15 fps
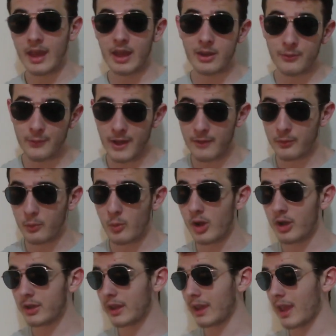and if you have a
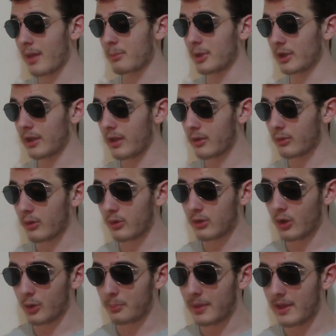working emulator
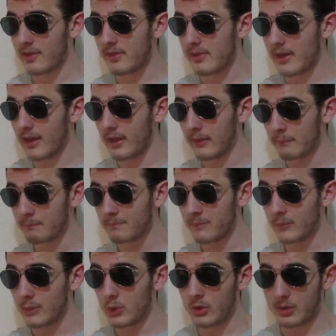on your PC,
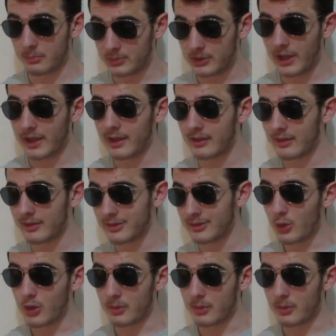you can play it.